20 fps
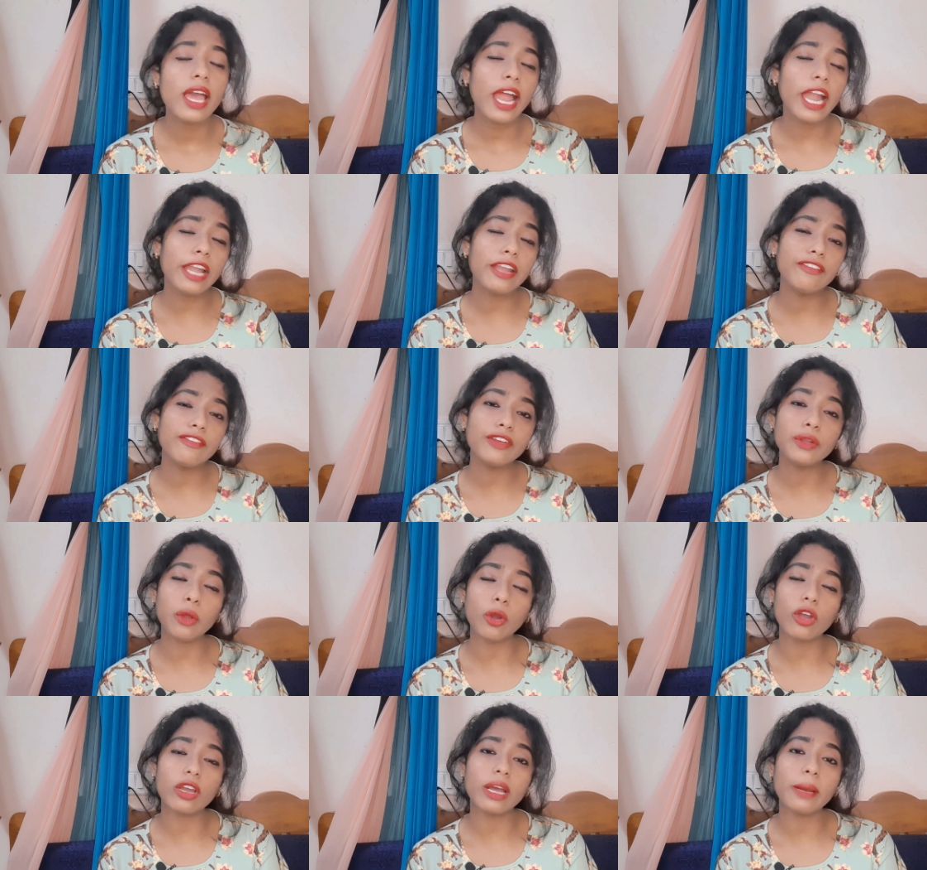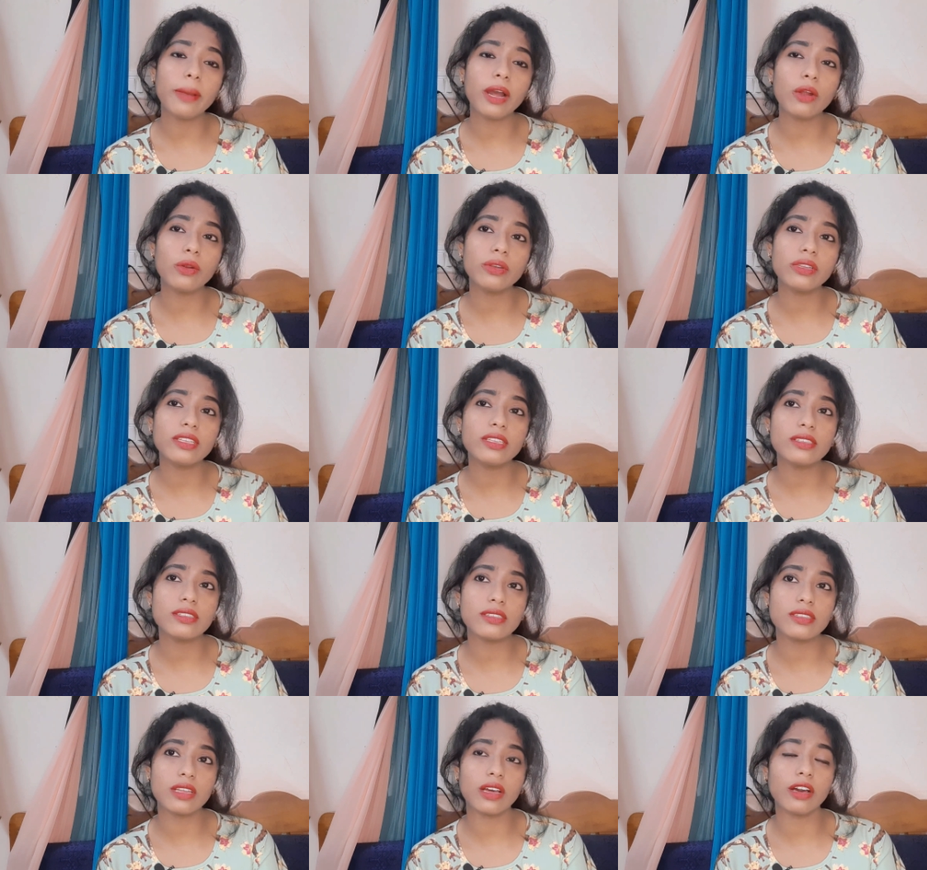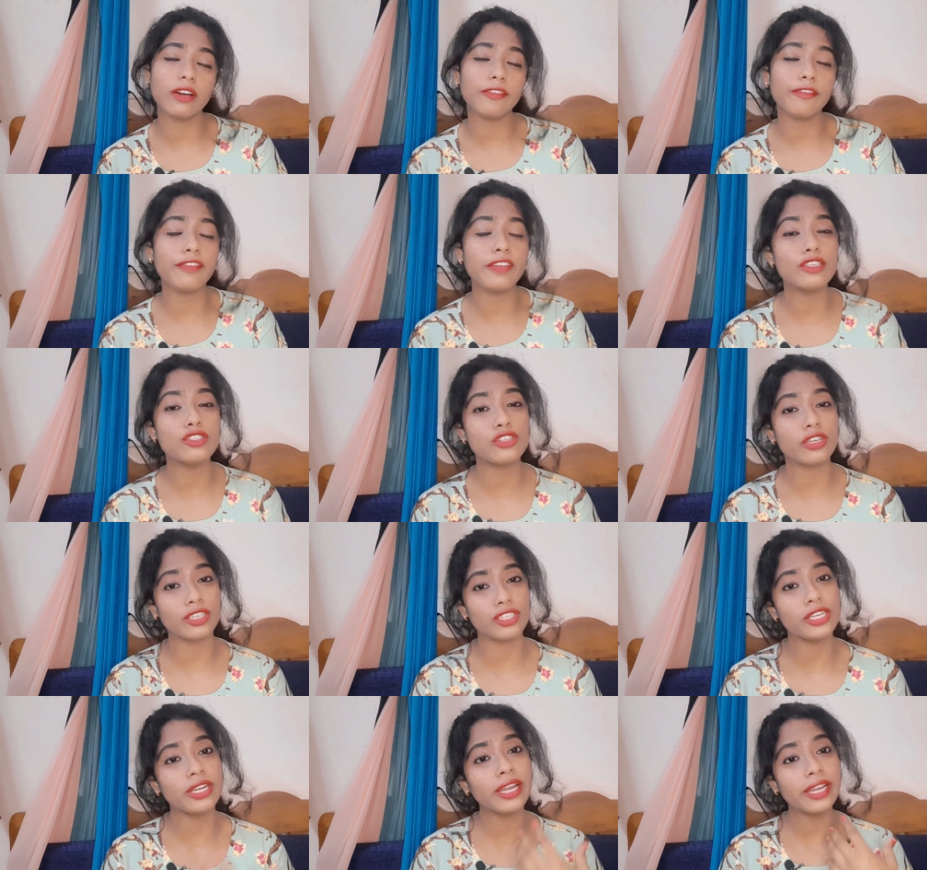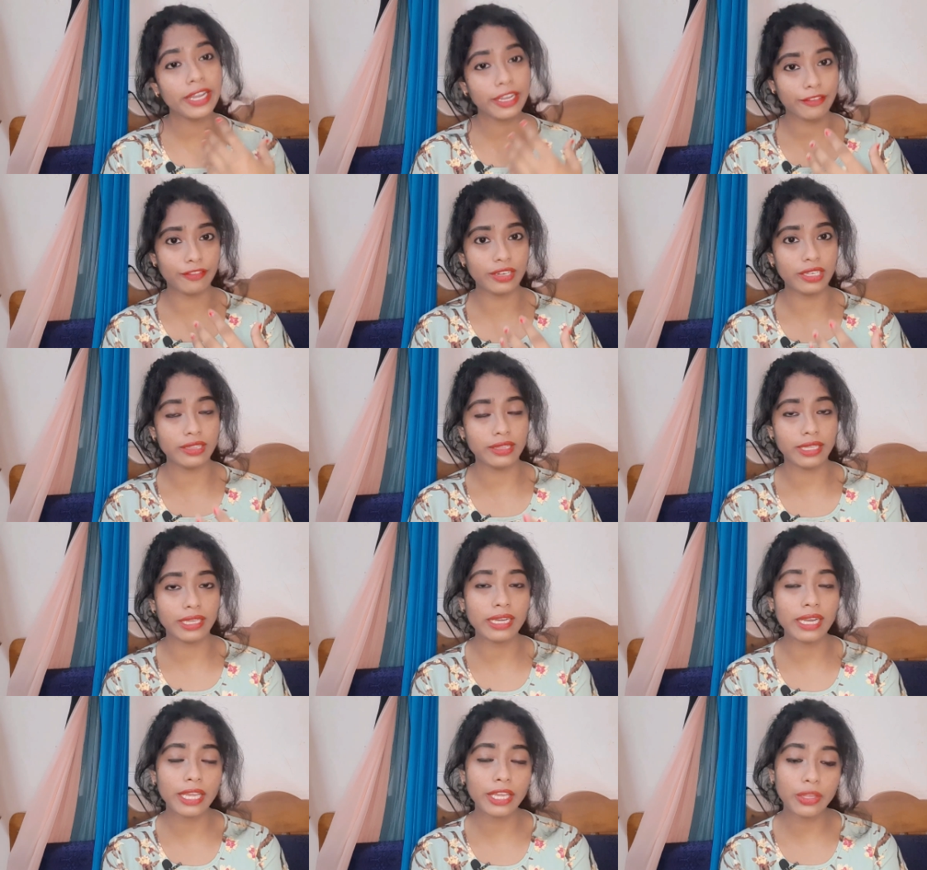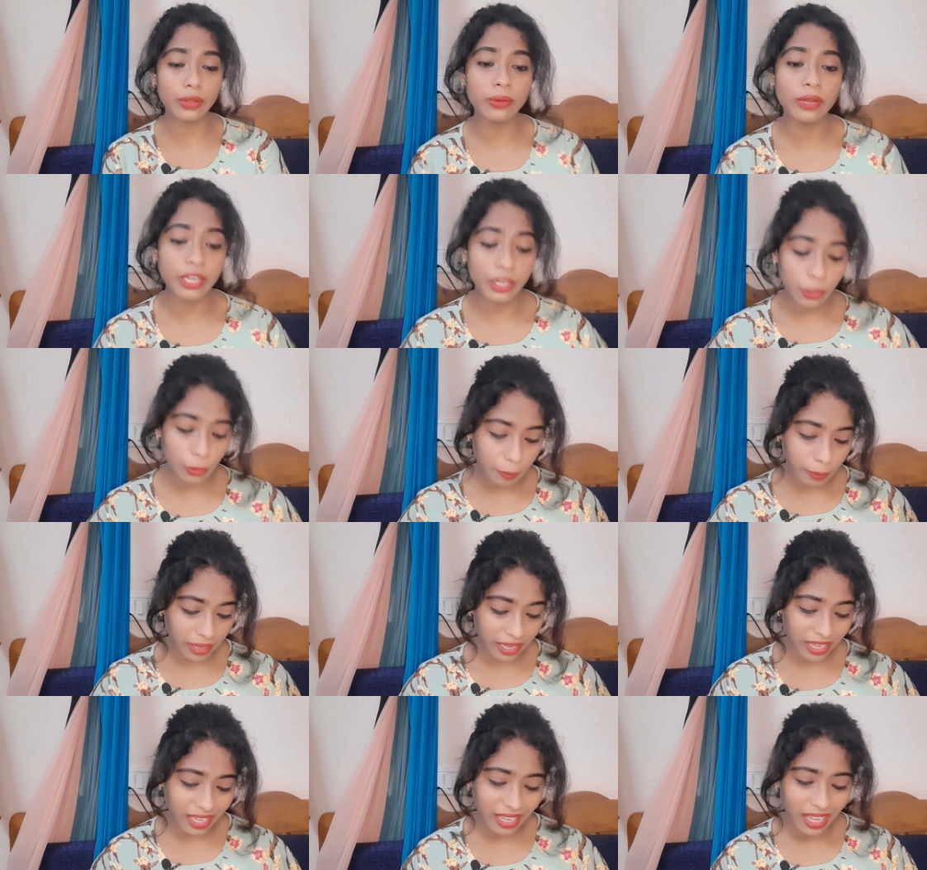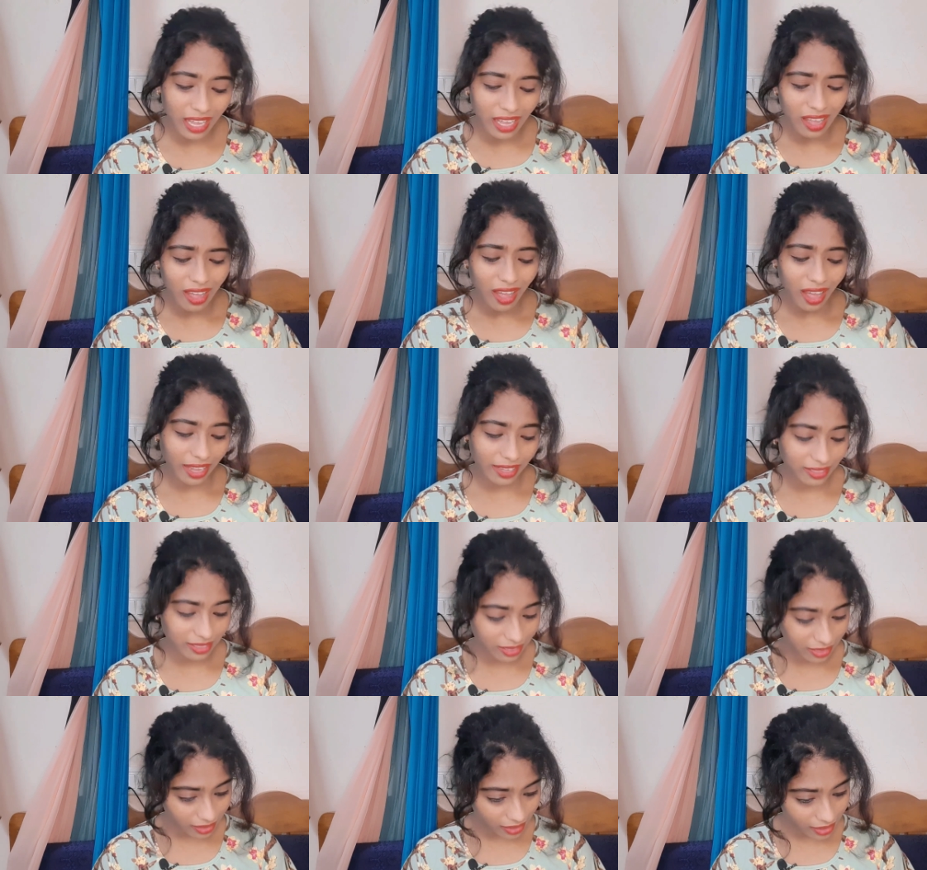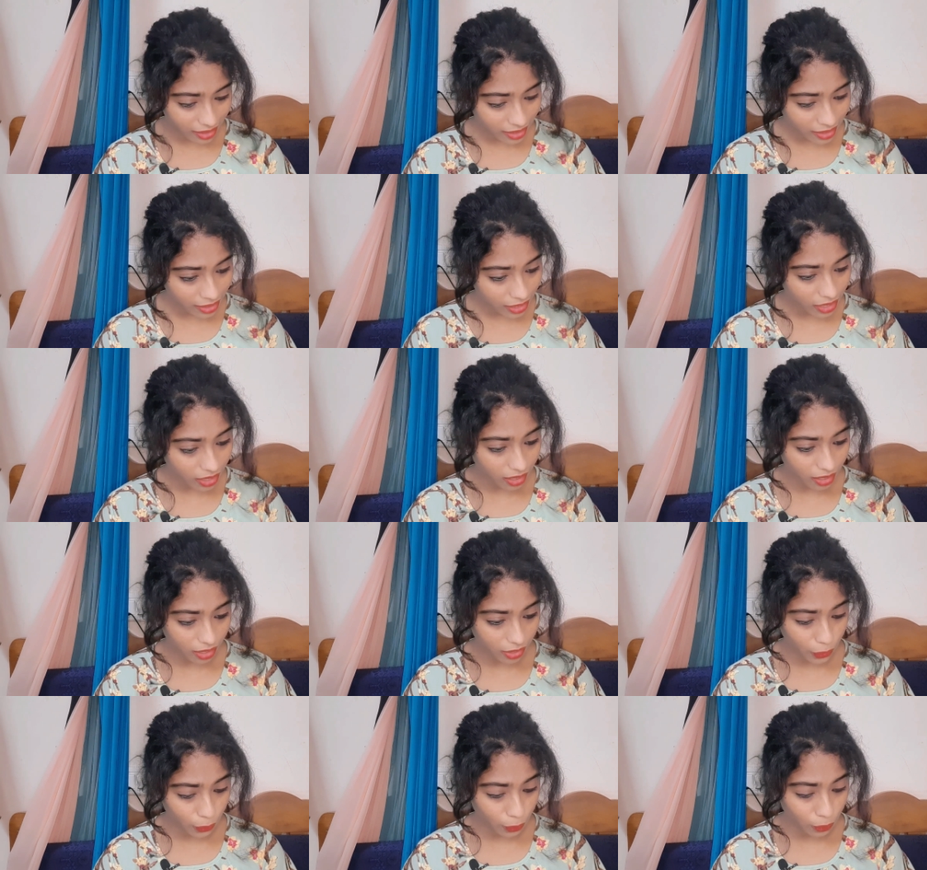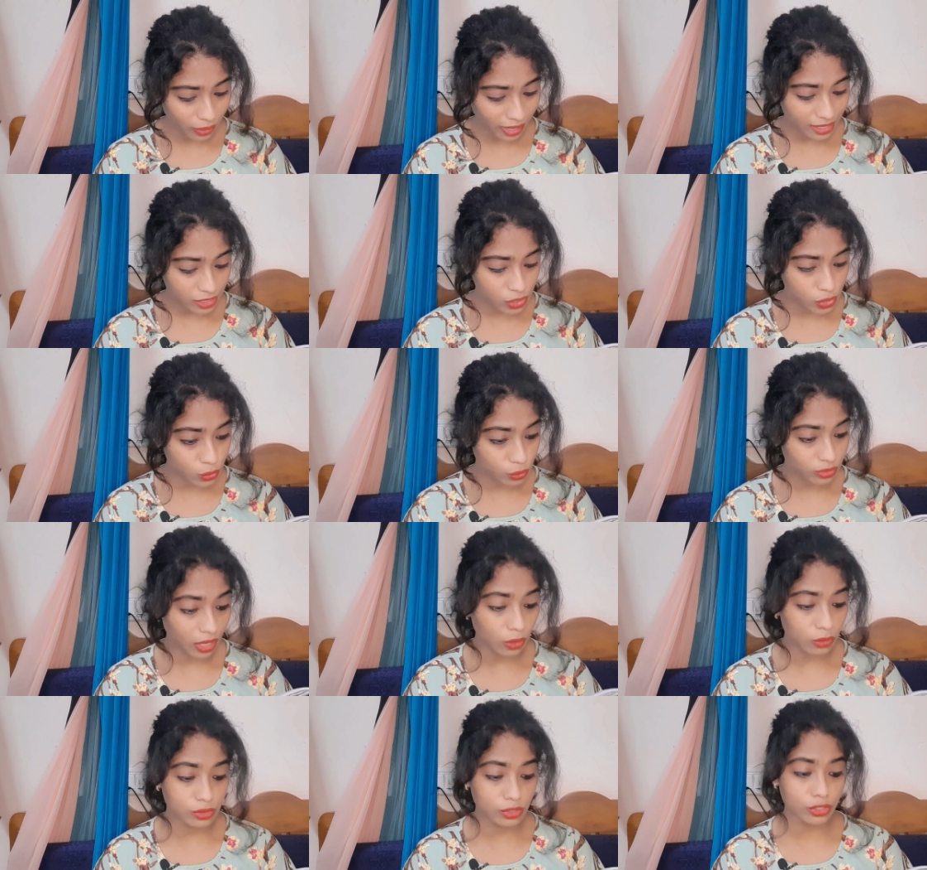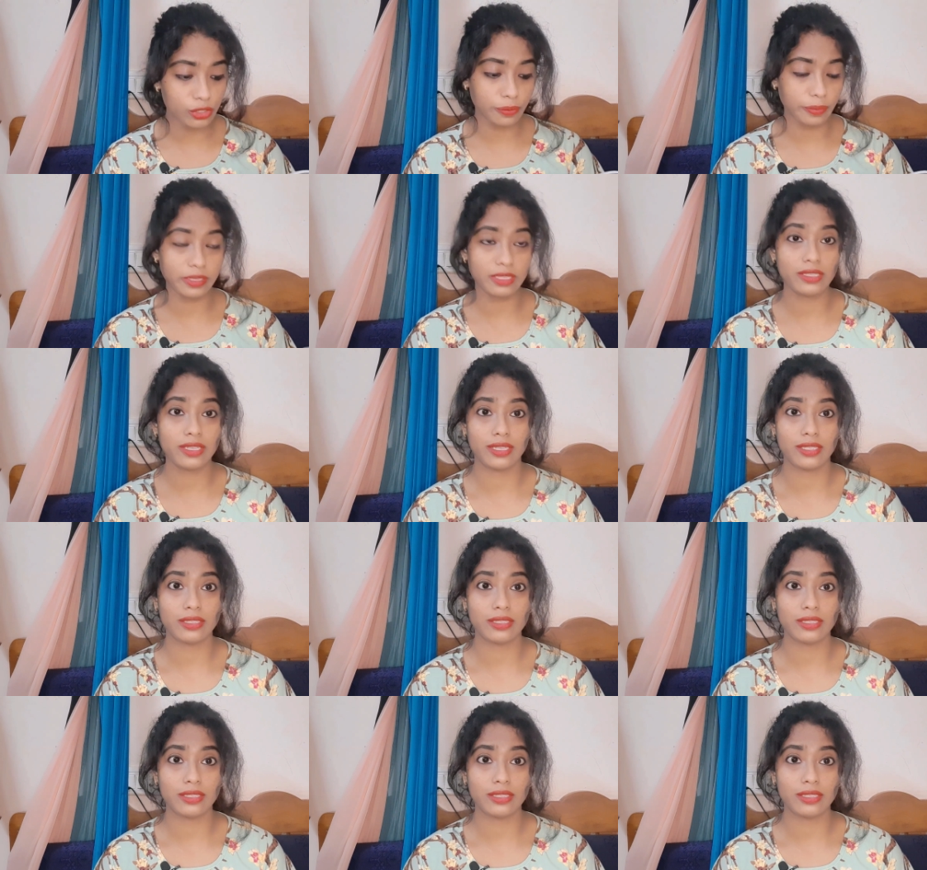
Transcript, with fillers: And if we talk about this fee structure and everything, like you need to pay, I think 2,02,000 rupees.